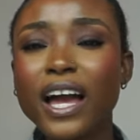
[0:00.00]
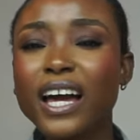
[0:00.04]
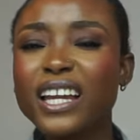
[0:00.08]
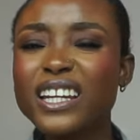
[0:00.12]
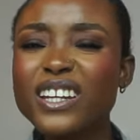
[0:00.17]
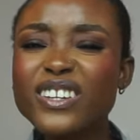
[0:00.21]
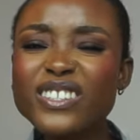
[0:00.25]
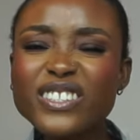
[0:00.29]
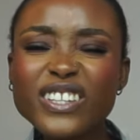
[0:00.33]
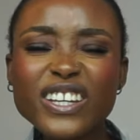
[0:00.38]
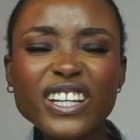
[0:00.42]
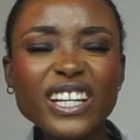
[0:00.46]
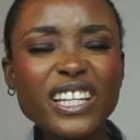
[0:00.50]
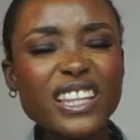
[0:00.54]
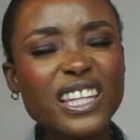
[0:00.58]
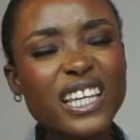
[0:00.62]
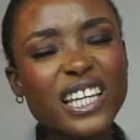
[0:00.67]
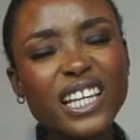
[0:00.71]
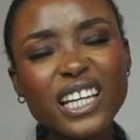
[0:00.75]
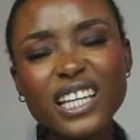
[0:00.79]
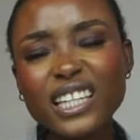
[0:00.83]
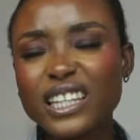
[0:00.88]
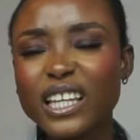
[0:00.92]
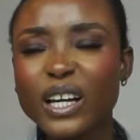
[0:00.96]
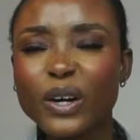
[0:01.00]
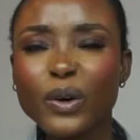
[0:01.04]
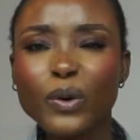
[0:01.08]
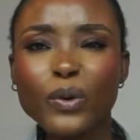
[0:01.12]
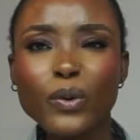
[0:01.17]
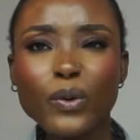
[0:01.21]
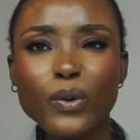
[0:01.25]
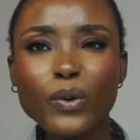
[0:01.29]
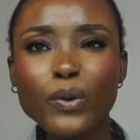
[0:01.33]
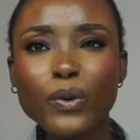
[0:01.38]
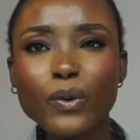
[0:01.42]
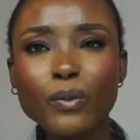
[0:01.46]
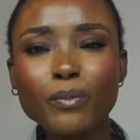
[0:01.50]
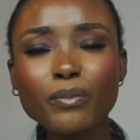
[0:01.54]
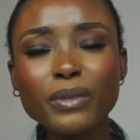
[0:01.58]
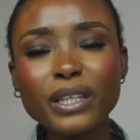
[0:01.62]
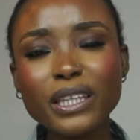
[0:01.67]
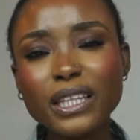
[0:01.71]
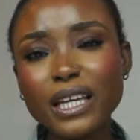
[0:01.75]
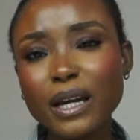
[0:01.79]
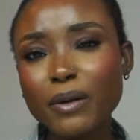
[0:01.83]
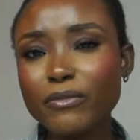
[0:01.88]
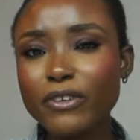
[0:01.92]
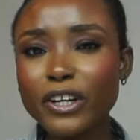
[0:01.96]
And I was already thinking that, oh, me
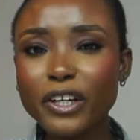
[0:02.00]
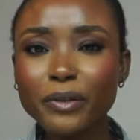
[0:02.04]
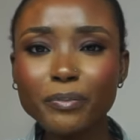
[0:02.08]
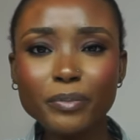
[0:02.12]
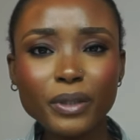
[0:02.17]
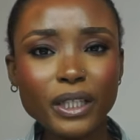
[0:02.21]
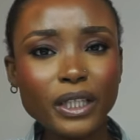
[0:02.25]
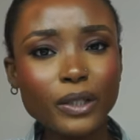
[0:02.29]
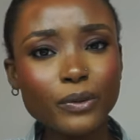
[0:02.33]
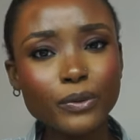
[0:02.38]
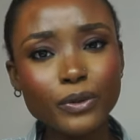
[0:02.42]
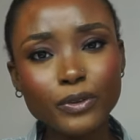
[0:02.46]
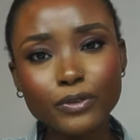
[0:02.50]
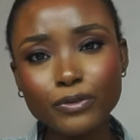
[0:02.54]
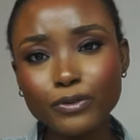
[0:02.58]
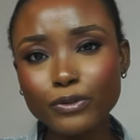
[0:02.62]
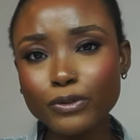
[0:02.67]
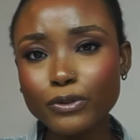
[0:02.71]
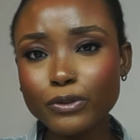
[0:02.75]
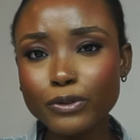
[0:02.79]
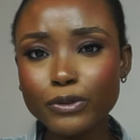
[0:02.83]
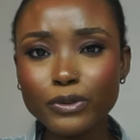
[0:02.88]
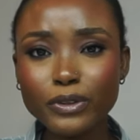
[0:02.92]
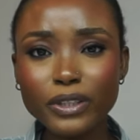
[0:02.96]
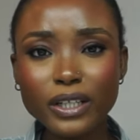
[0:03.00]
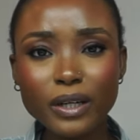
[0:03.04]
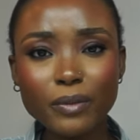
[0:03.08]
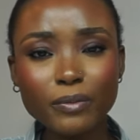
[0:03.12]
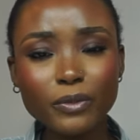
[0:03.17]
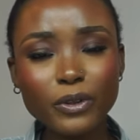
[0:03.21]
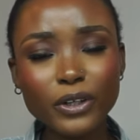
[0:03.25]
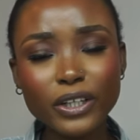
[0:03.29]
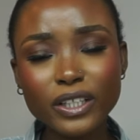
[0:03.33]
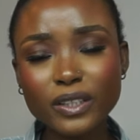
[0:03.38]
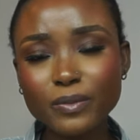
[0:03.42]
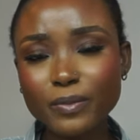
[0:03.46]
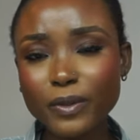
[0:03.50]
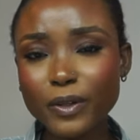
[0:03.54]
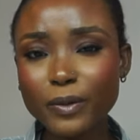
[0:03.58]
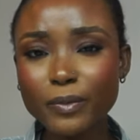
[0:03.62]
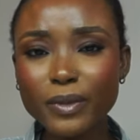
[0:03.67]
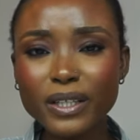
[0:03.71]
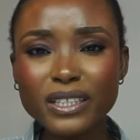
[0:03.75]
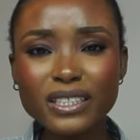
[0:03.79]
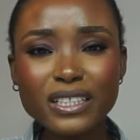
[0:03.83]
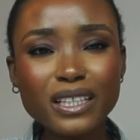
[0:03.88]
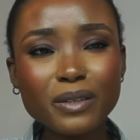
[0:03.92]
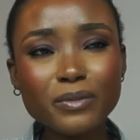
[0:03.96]
that I'm very picky with food, I'm not
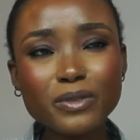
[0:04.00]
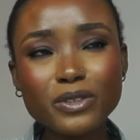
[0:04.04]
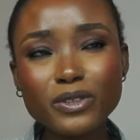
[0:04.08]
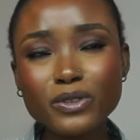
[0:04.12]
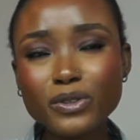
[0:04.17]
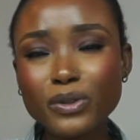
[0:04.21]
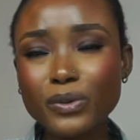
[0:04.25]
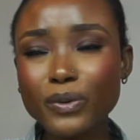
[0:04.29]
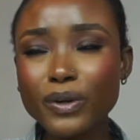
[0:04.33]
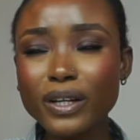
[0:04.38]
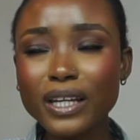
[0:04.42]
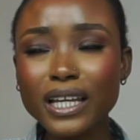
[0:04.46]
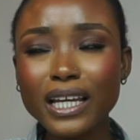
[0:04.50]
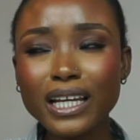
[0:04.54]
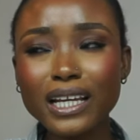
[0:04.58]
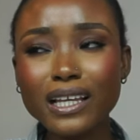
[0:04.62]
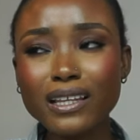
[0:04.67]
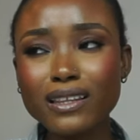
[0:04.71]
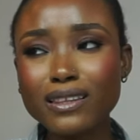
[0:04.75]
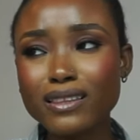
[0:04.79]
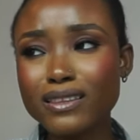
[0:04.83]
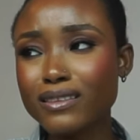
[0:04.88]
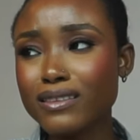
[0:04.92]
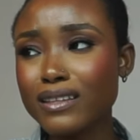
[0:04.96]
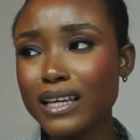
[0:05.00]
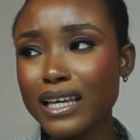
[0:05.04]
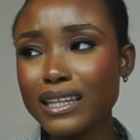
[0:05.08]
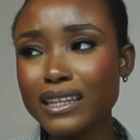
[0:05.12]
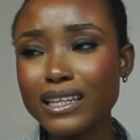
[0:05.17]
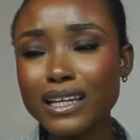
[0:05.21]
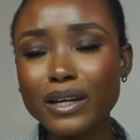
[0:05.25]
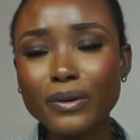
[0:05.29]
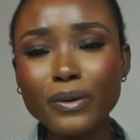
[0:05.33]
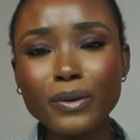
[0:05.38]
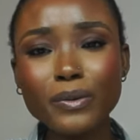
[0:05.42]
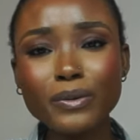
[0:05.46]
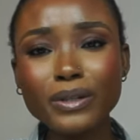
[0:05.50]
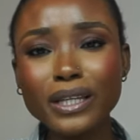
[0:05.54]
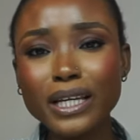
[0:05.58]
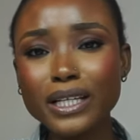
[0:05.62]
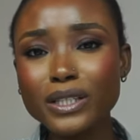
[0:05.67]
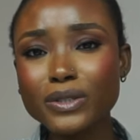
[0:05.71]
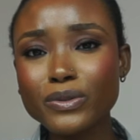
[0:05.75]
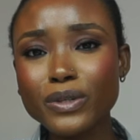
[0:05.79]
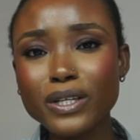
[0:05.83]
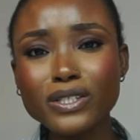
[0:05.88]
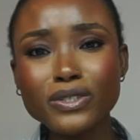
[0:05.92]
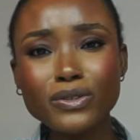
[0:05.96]
experimental, let me just go with like, I think I remember
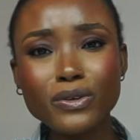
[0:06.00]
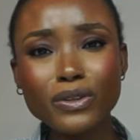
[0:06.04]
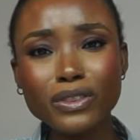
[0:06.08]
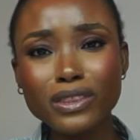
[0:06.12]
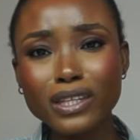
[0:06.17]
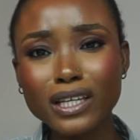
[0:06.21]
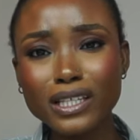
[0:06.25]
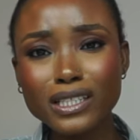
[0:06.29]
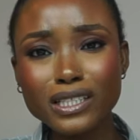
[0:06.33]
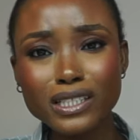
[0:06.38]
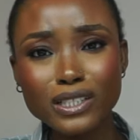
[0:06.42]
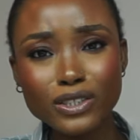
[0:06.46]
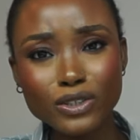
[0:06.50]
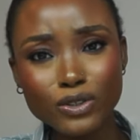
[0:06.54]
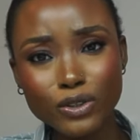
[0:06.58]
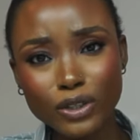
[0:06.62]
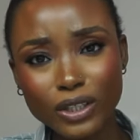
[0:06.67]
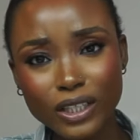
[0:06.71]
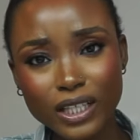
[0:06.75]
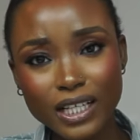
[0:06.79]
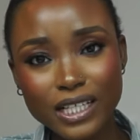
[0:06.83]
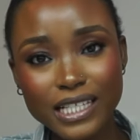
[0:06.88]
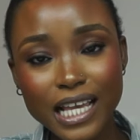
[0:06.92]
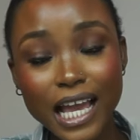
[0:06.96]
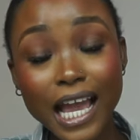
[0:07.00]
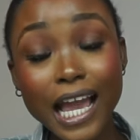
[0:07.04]
like $20 or $30.